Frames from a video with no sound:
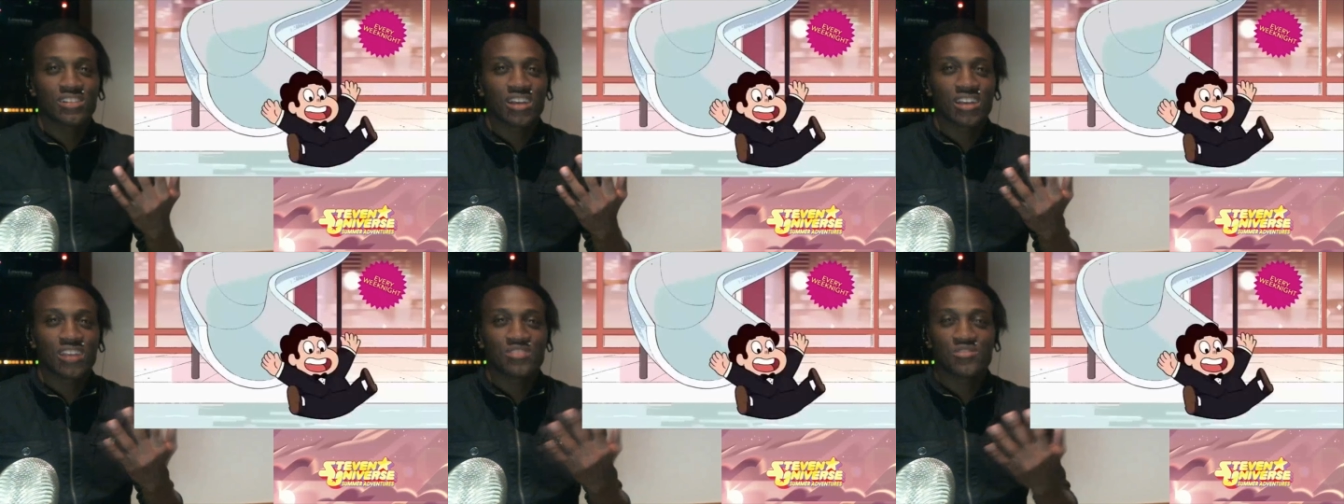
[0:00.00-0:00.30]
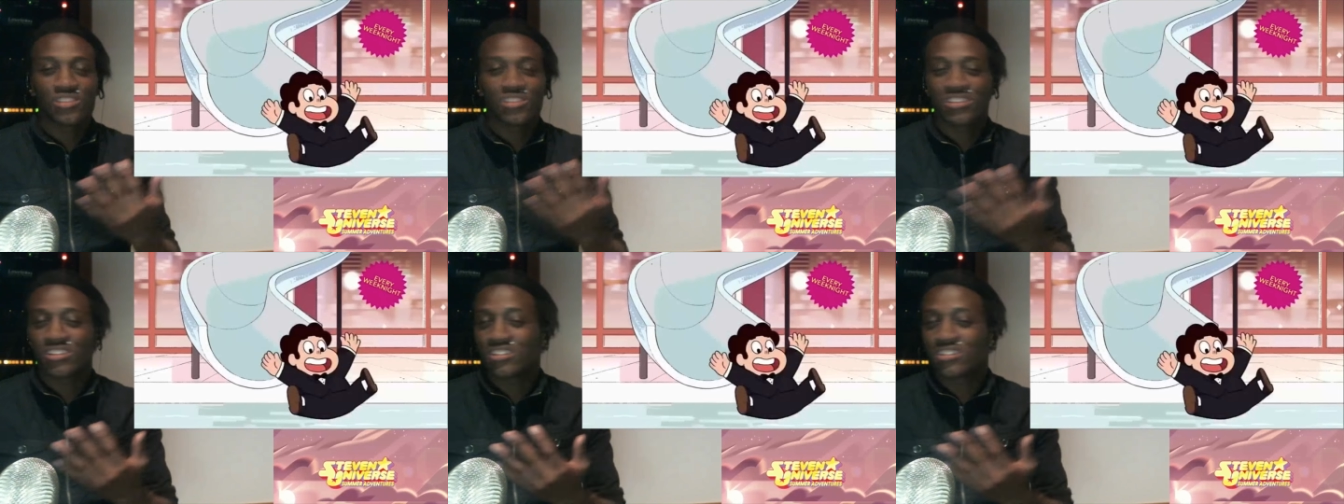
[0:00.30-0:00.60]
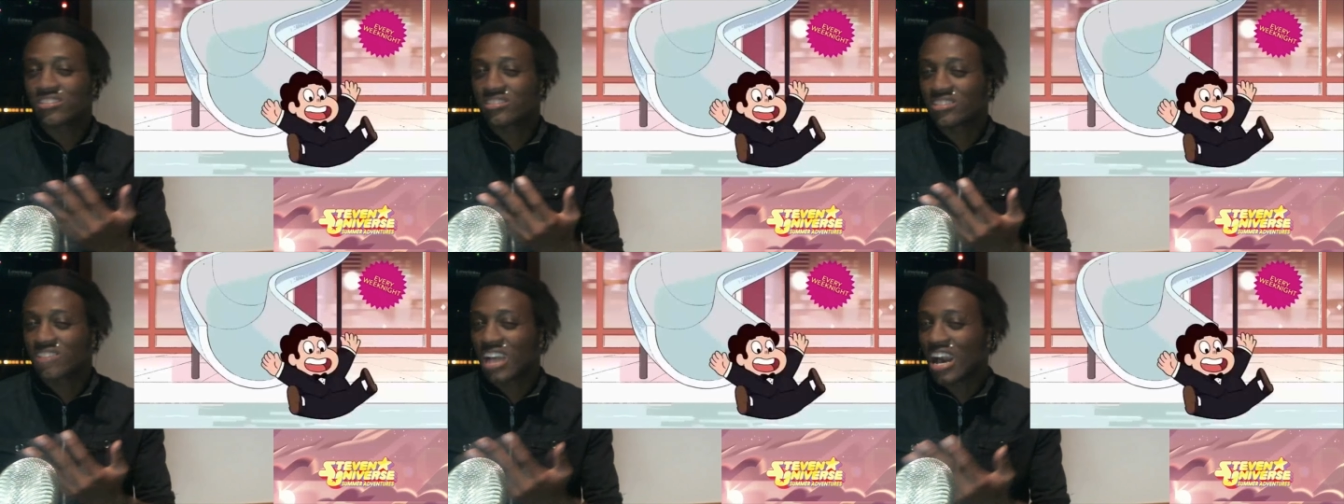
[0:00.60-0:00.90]
you could
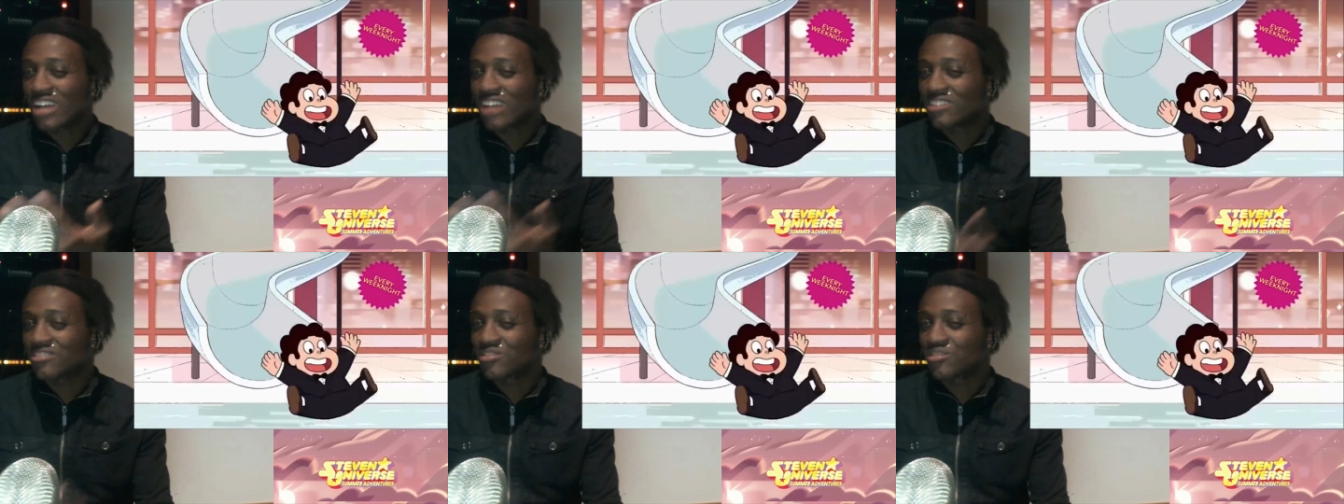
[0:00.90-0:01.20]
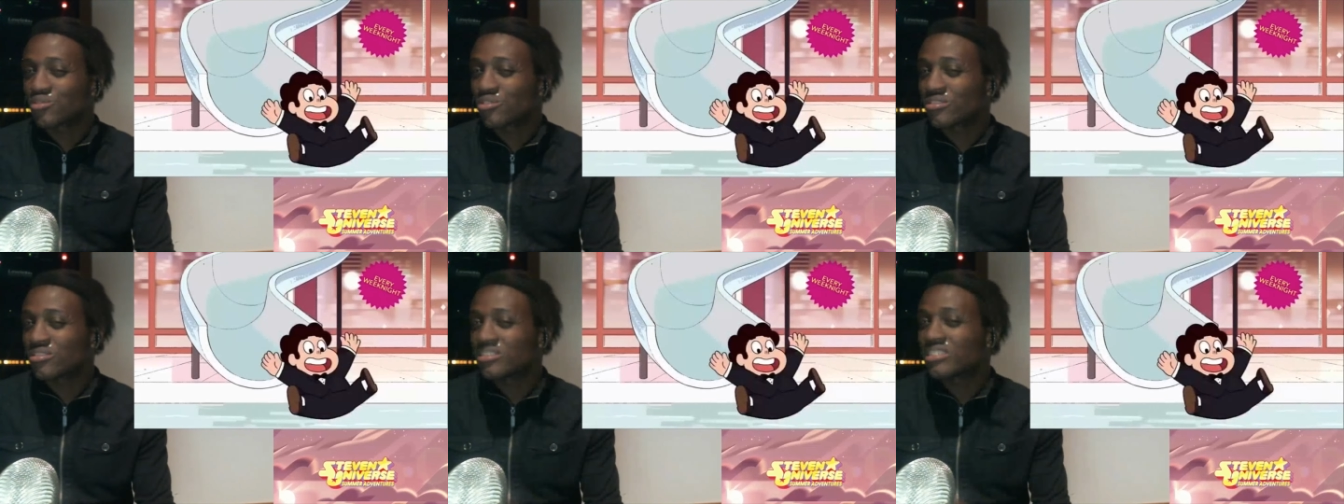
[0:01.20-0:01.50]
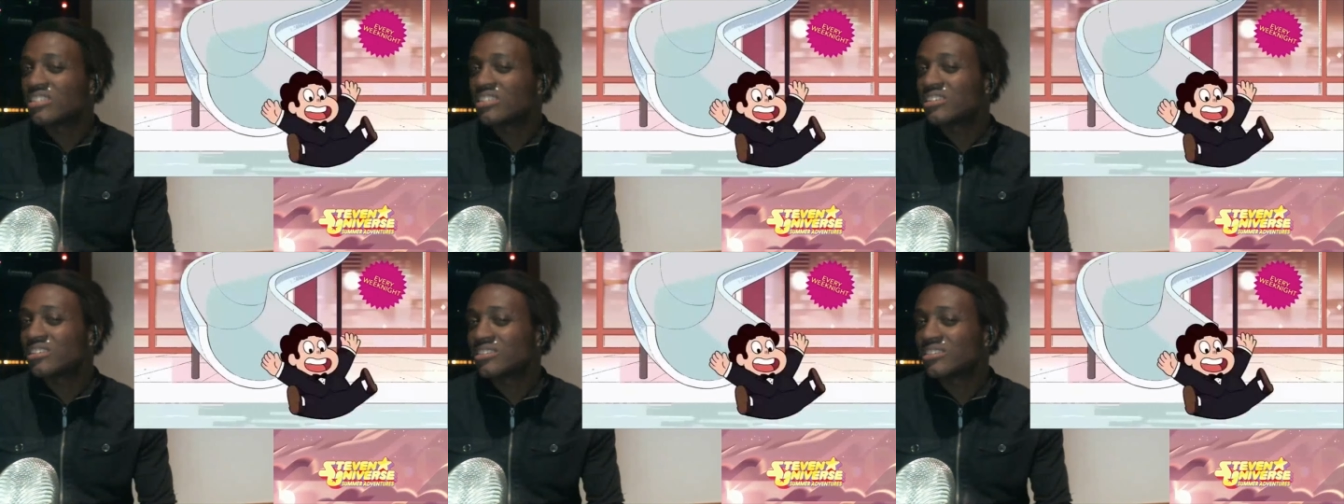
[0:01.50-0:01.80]
kind of sort of
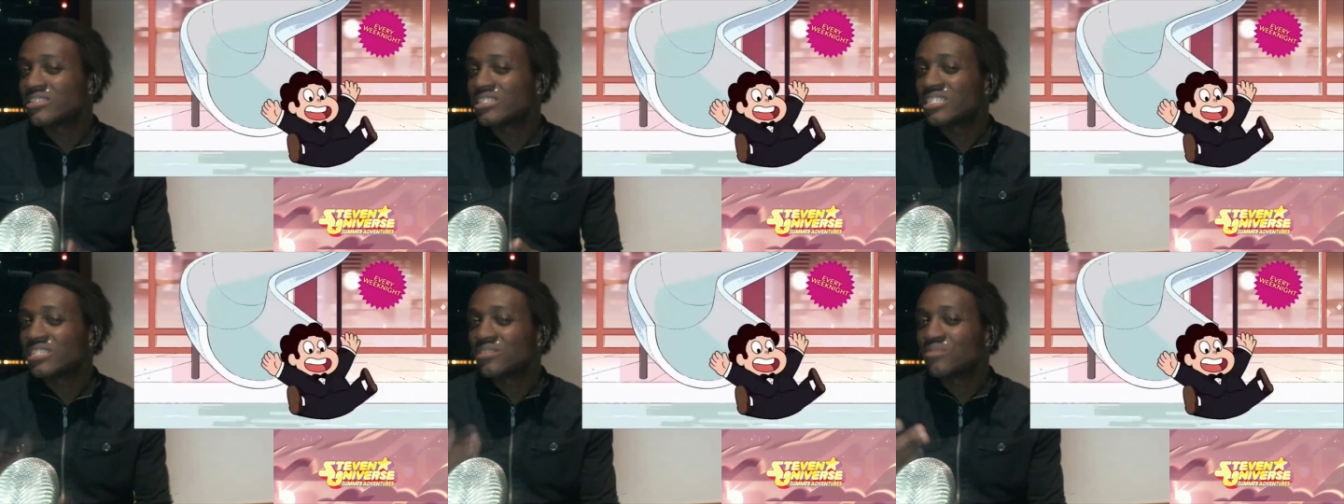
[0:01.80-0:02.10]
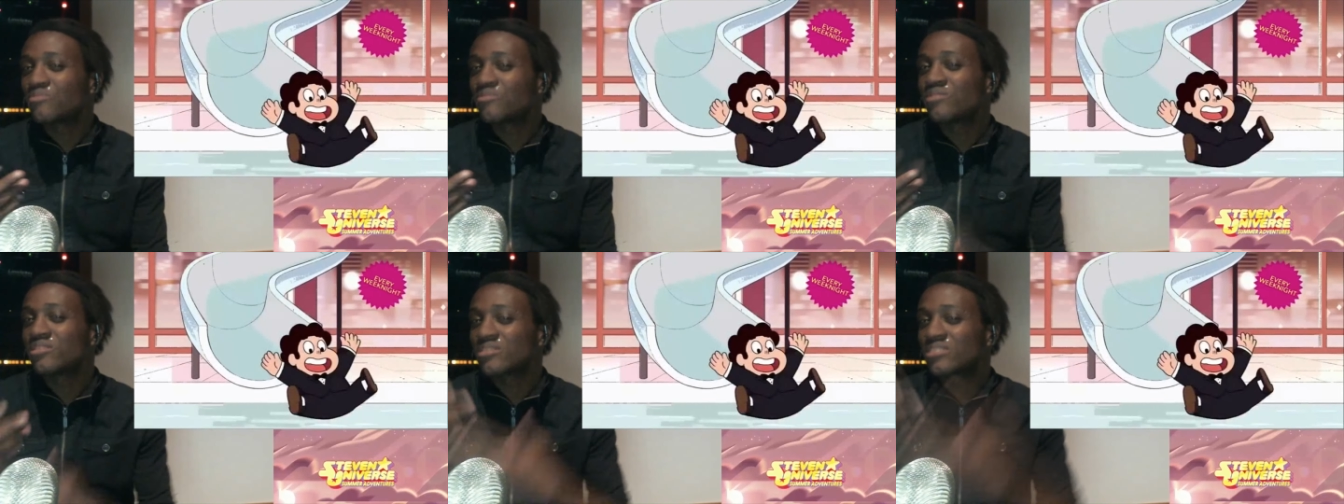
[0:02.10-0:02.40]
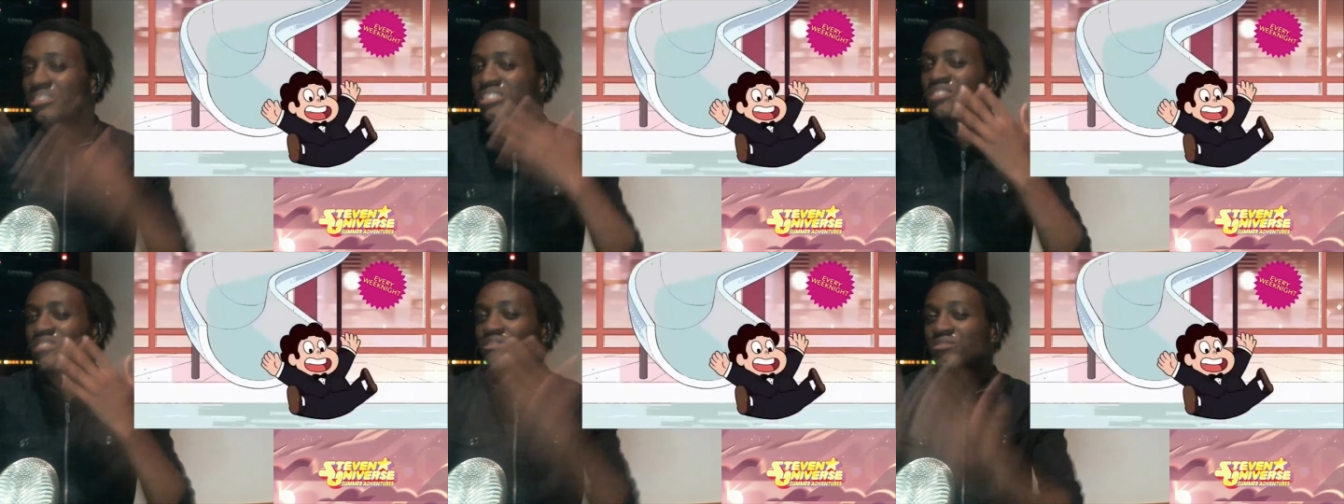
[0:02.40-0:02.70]
see see them
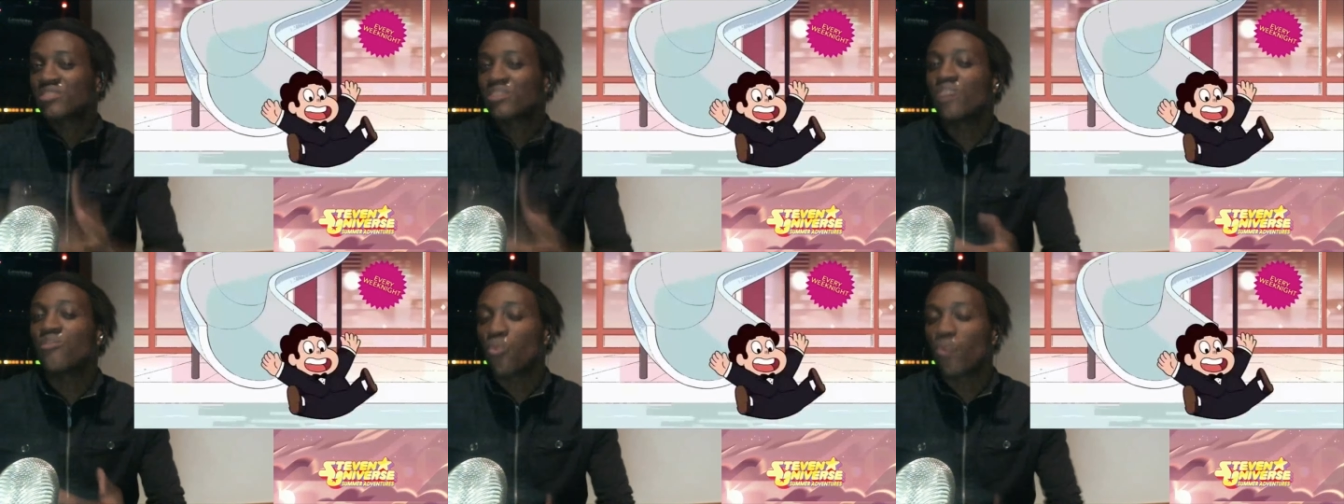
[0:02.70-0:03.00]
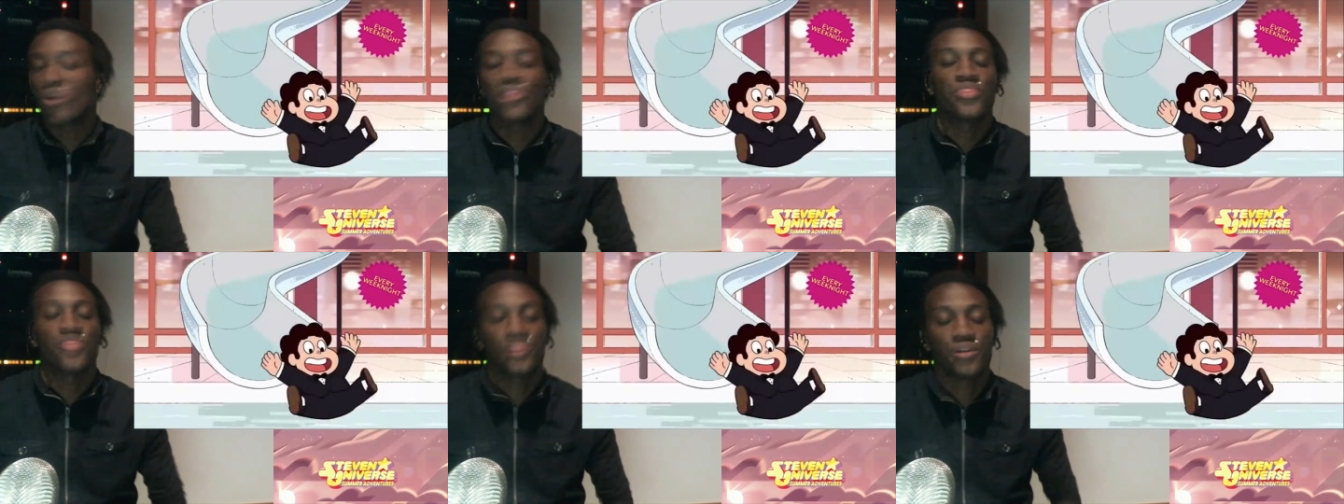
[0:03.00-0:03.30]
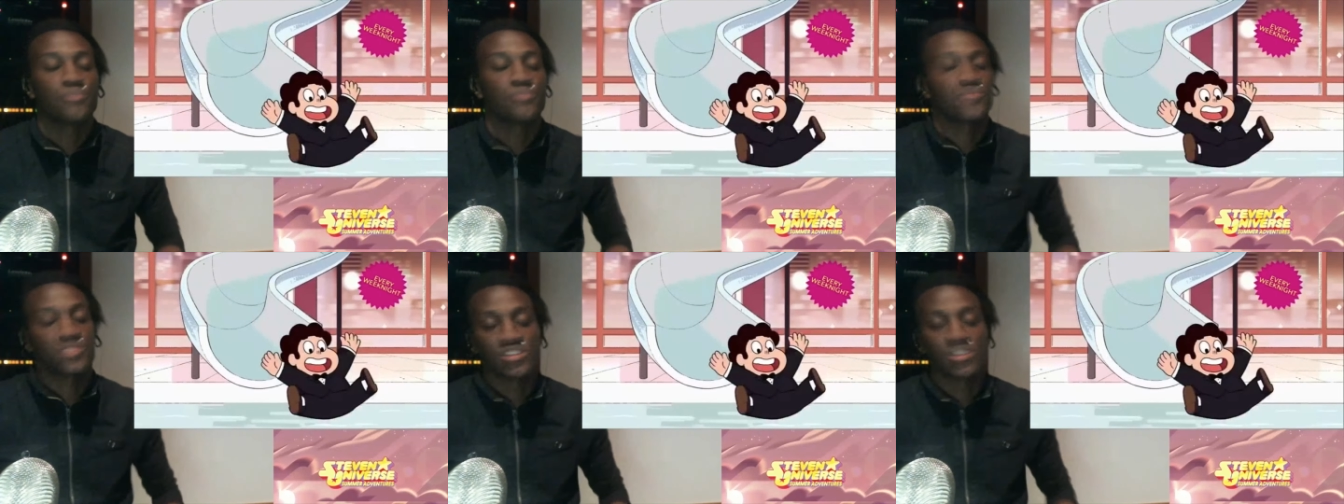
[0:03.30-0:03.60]
see yourself with them,
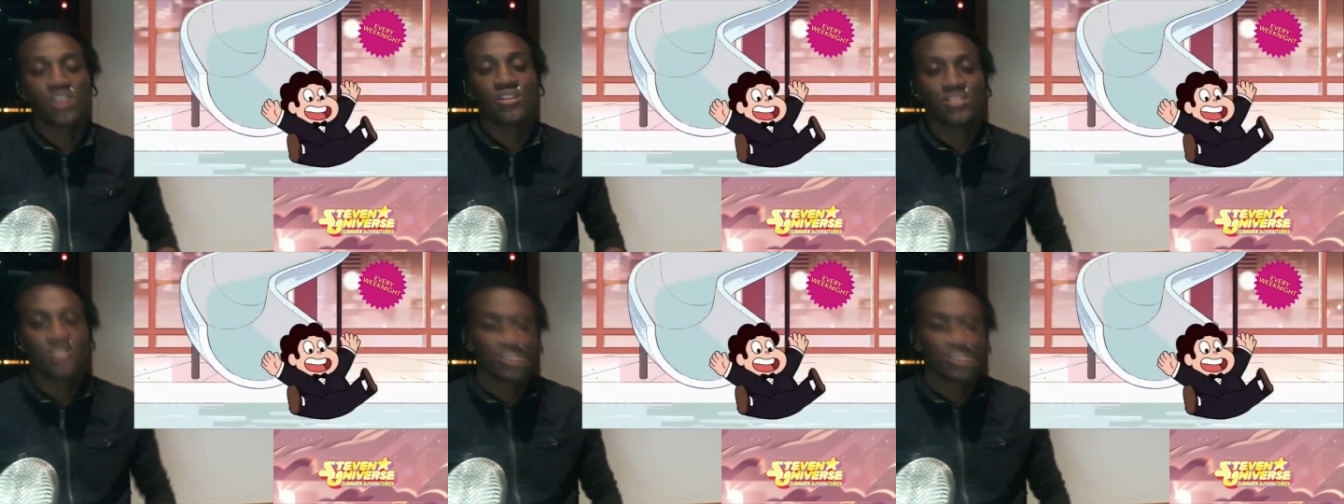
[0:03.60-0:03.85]
you know.